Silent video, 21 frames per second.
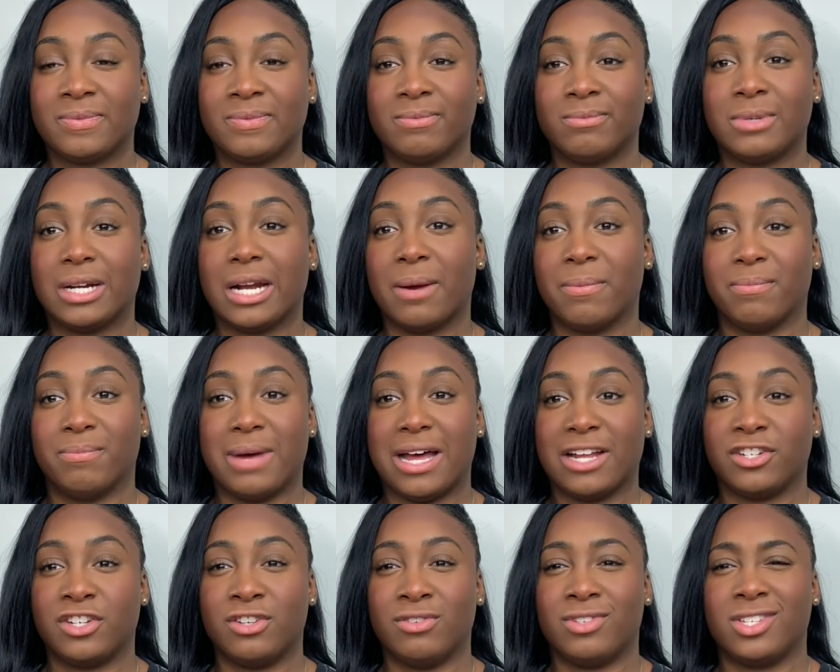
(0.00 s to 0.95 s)
but I'm about
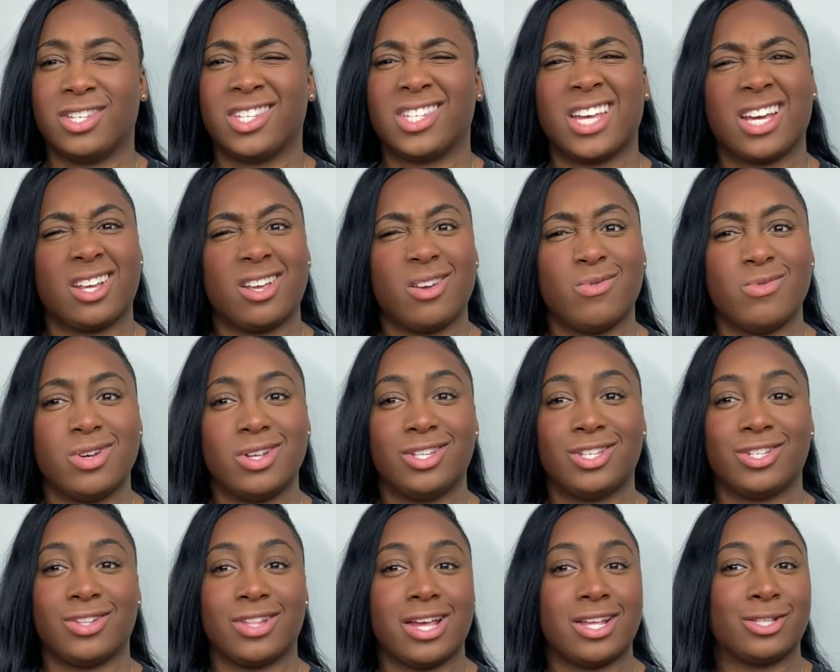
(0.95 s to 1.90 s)
to use the second one,
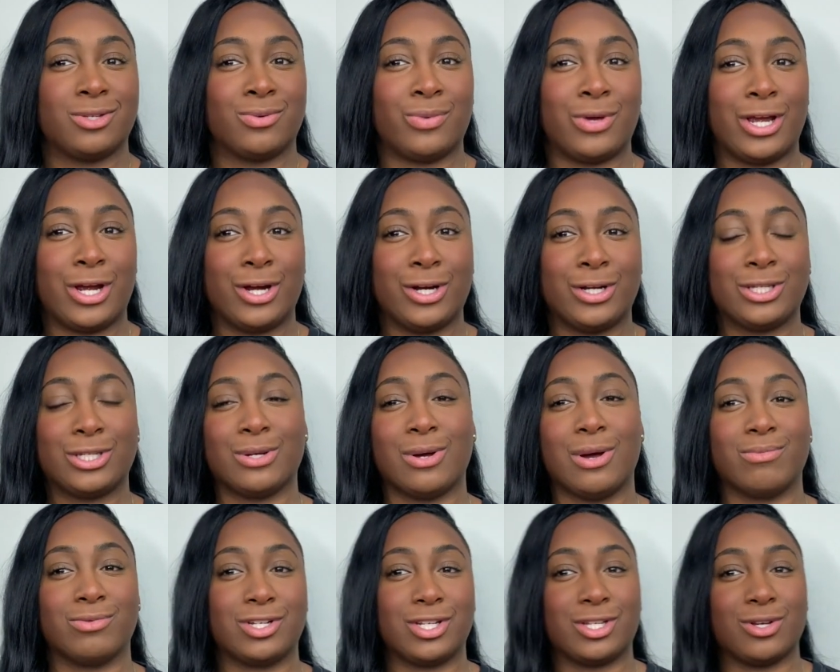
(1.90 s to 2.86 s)
so that's weird. So
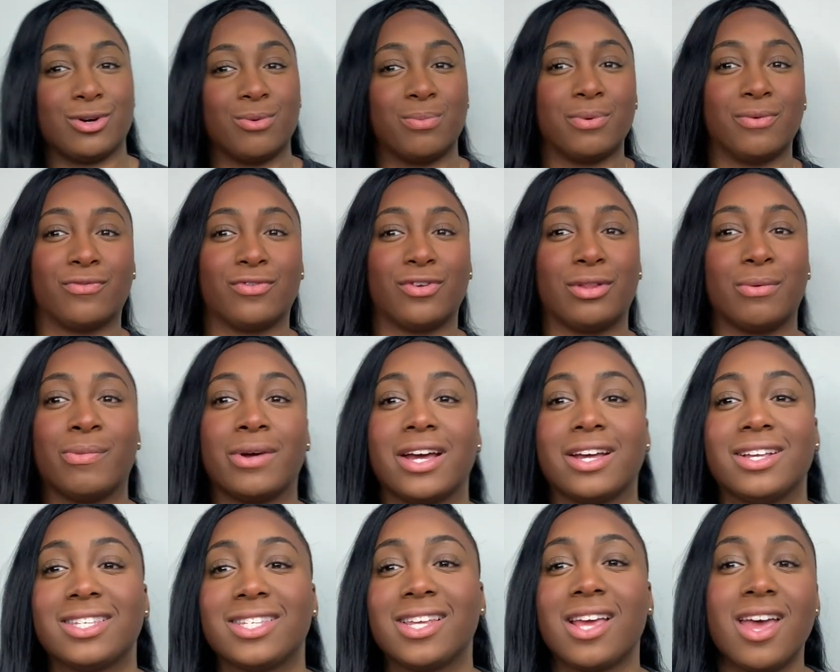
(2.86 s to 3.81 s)
I'm just hoping for the
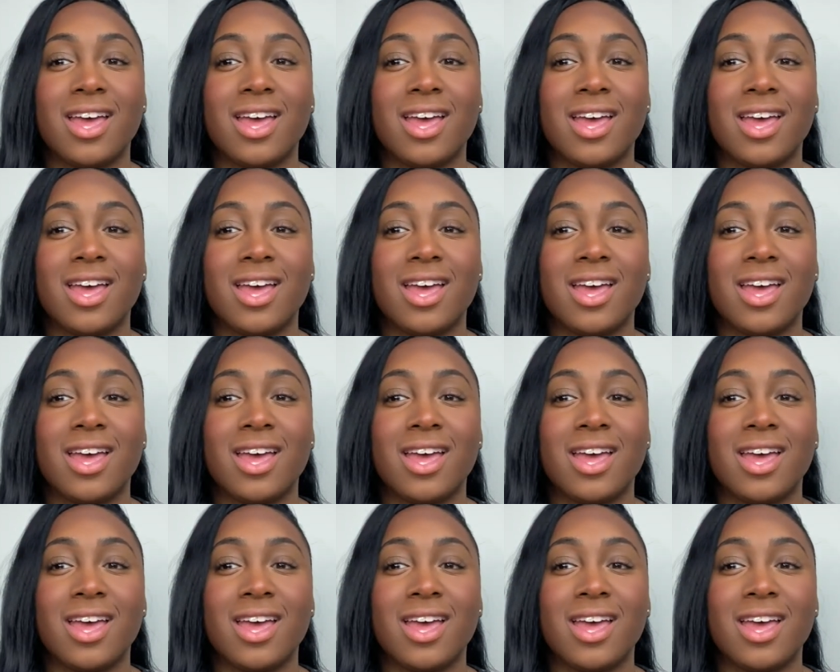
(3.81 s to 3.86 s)
best.